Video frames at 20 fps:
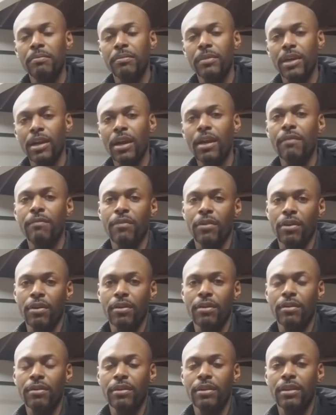cover
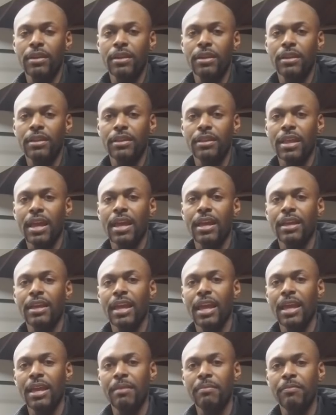that
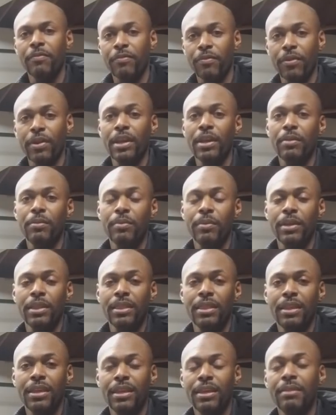came free
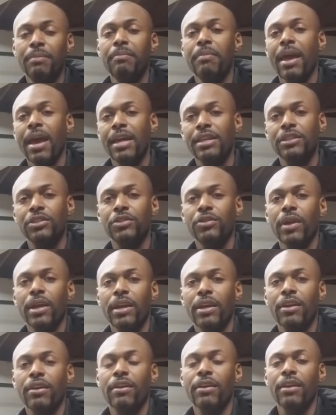with the Bass
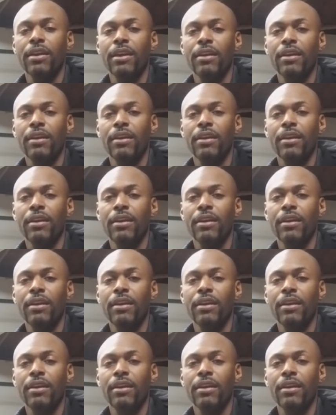Tracker